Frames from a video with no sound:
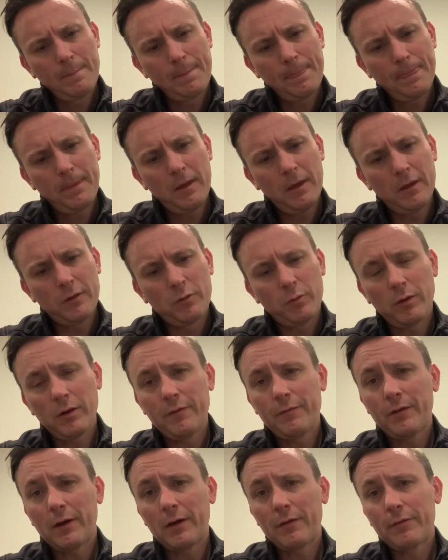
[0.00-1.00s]
Yeah,
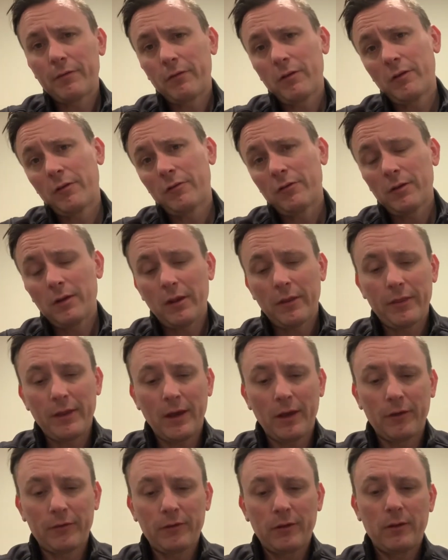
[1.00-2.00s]
25, 300, and
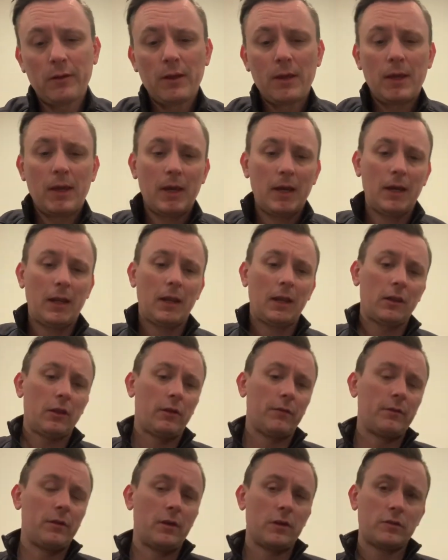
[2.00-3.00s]
1000. And I
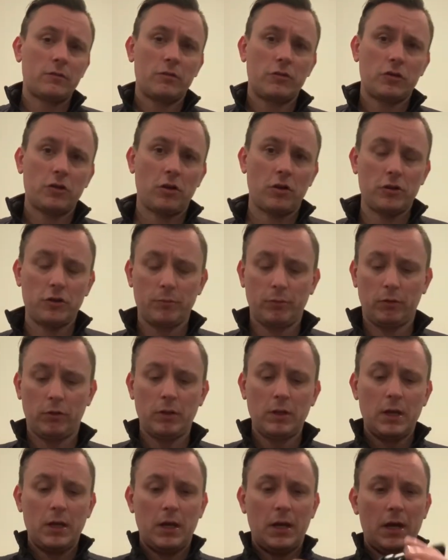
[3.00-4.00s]
love that it's rechargeable.
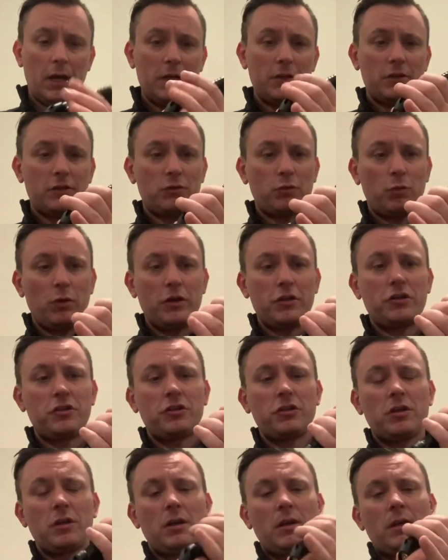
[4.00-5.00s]
I just
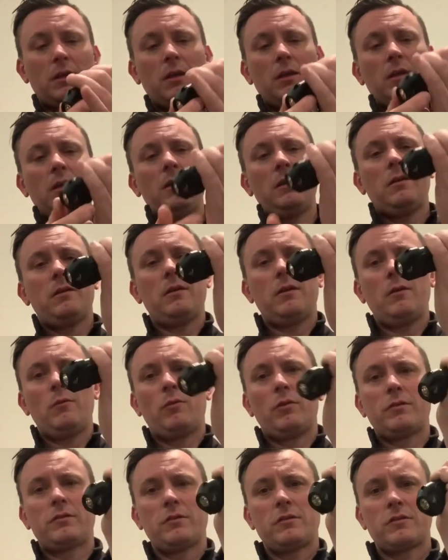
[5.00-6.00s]
wish it
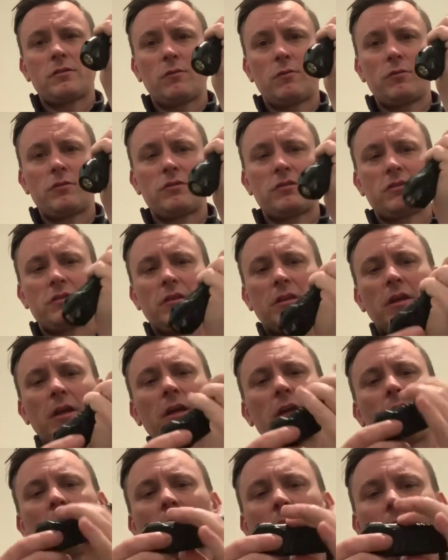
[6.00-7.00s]
wasn't so
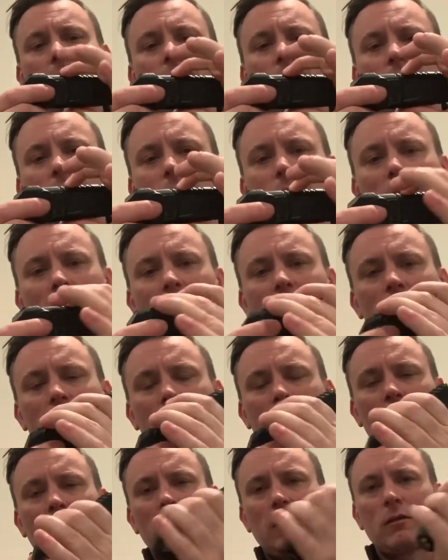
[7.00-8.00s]
slick, even though it's got these
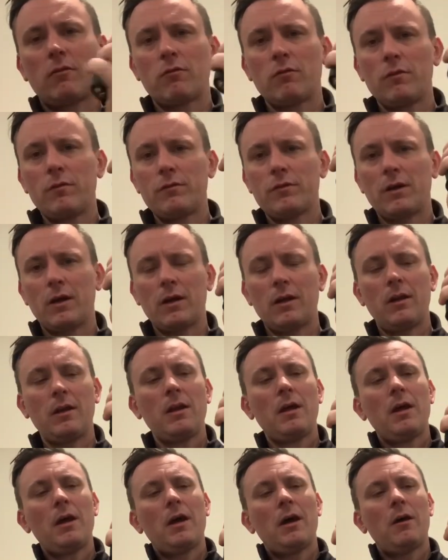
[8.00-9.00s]
kind of grooves on it.
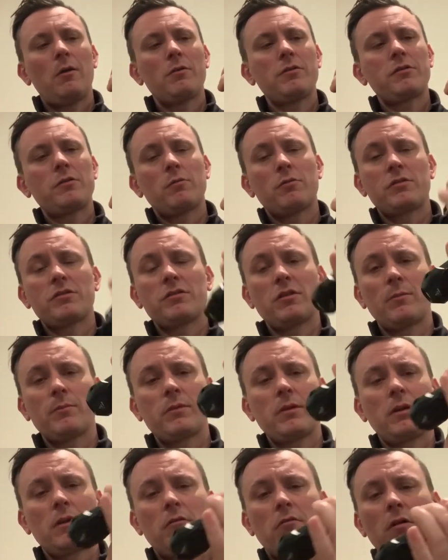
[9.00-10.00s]
I wish there was
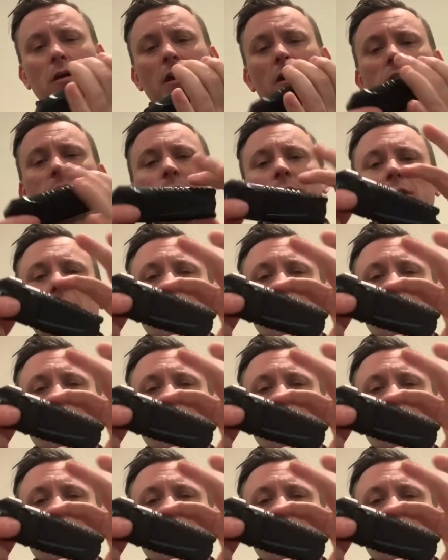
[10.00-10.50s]
something to grasp,